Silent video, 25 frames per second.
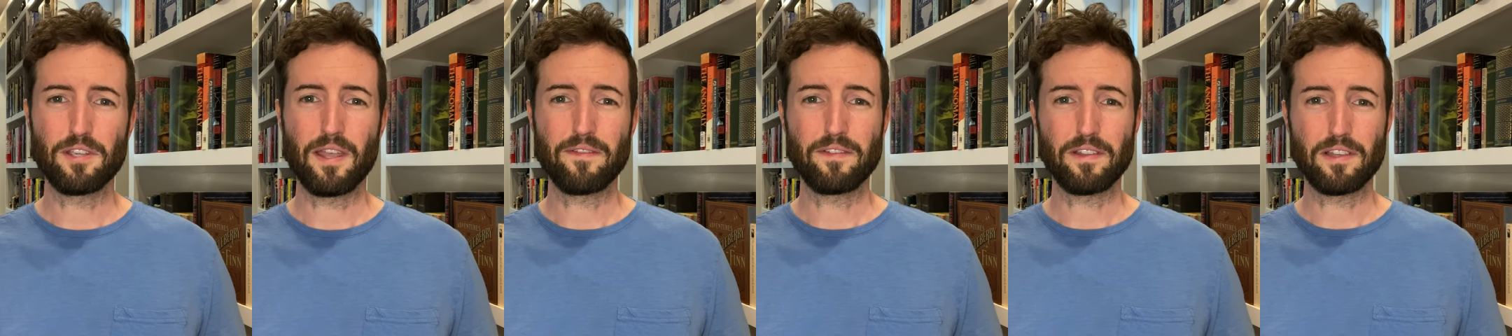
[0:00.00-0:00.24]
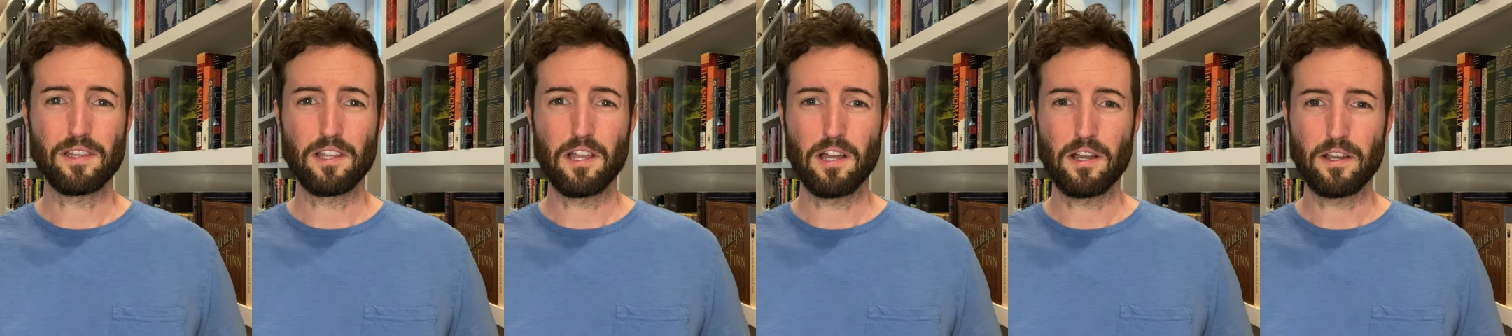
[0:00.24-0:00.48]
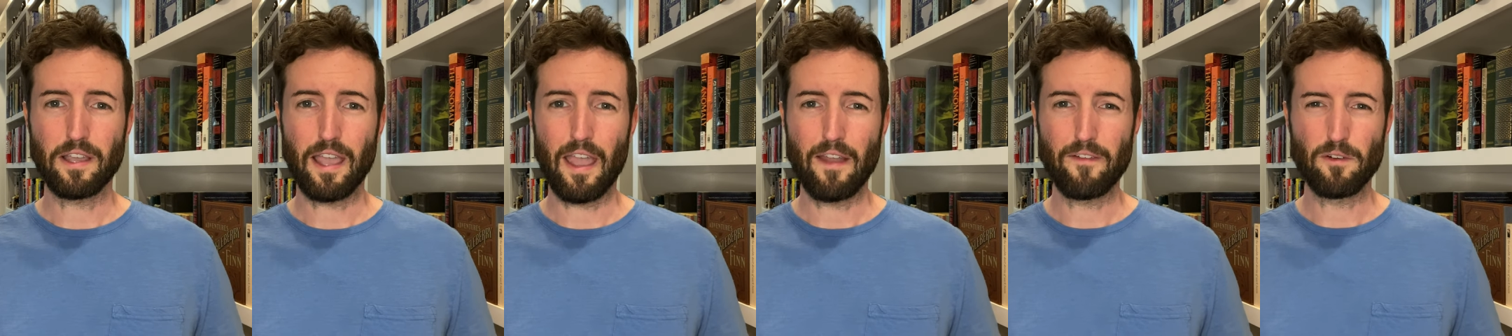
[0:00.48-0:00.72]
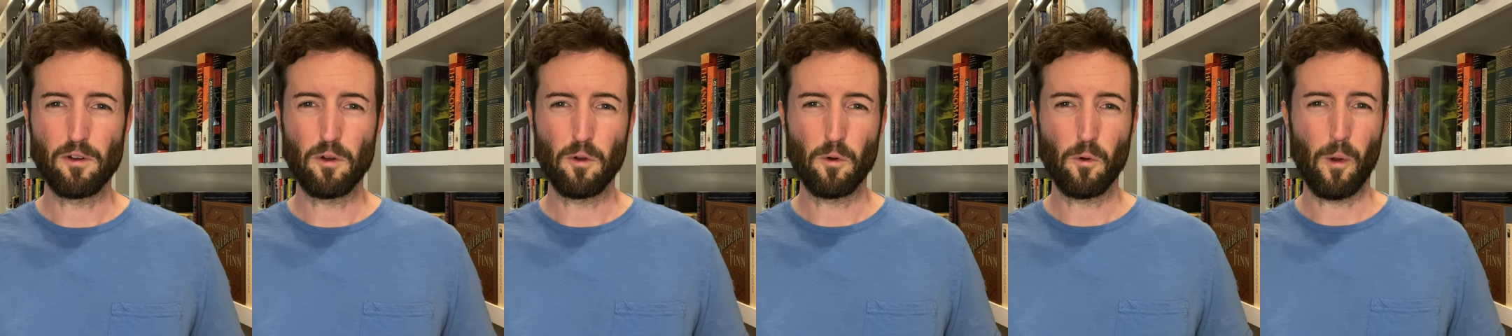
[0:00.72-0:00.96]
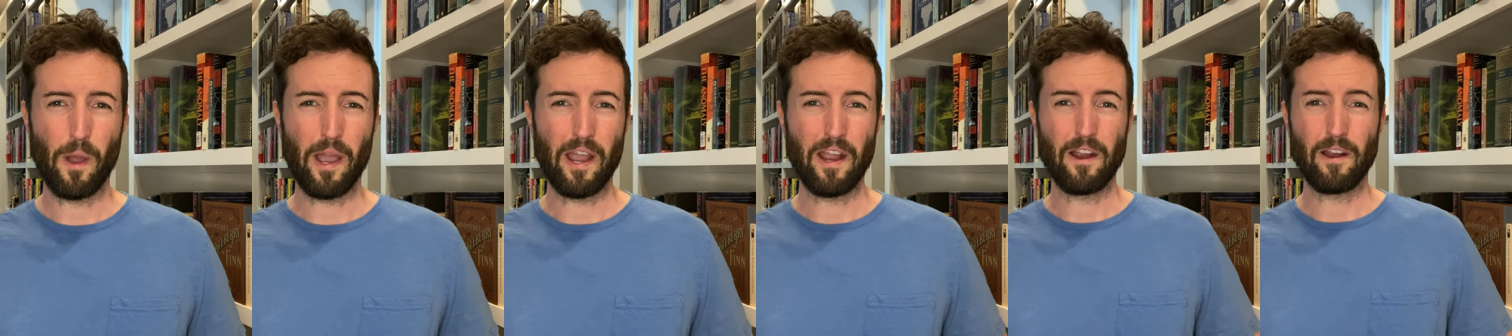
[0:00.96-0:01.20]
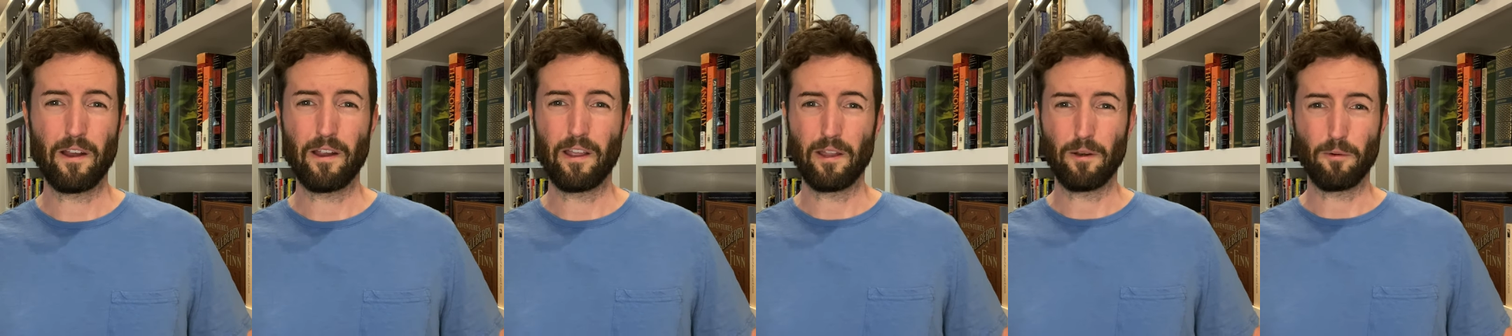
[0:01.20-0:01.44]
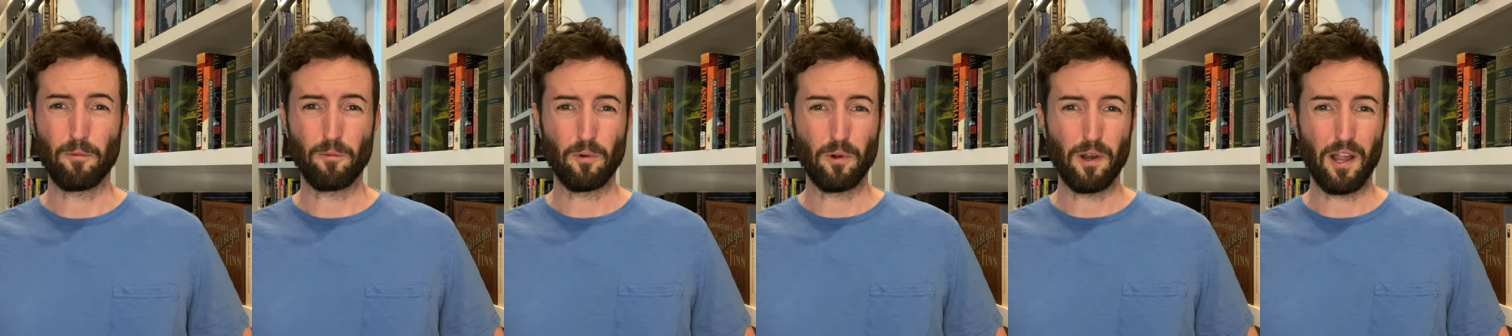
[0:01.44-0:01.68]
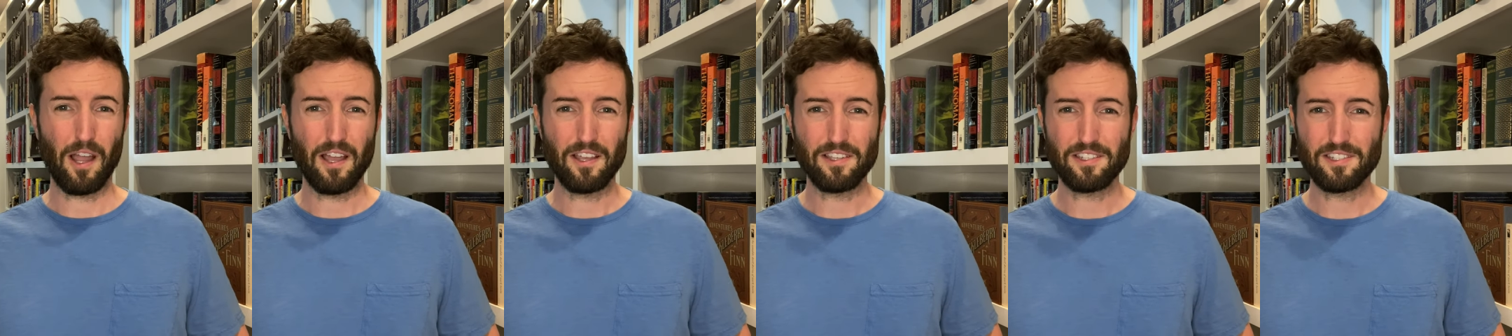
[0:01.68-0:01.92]
You have to lug everywhere. It
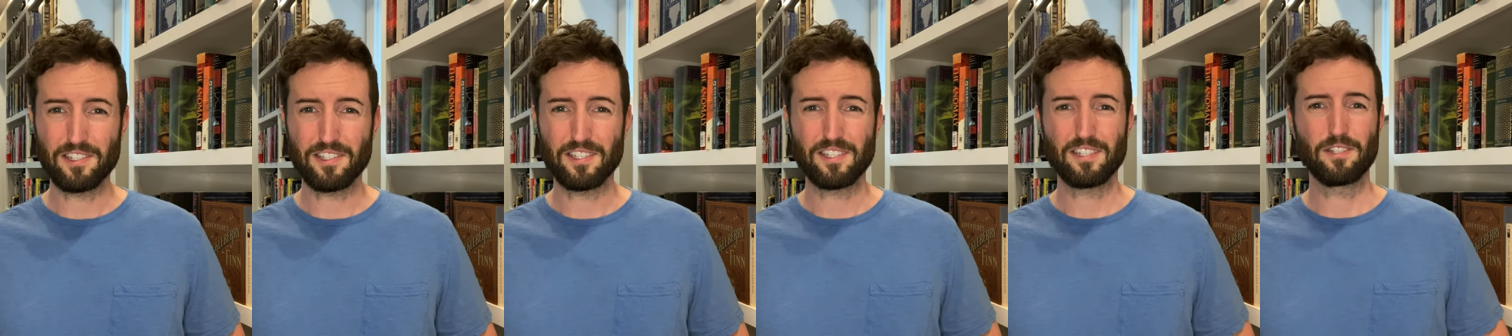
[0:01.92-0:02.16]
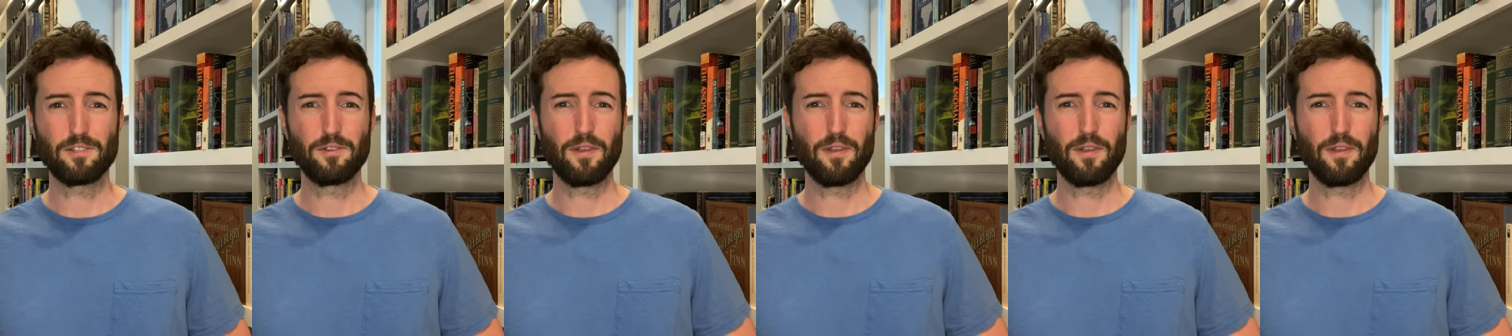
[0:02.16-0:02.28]
rusts.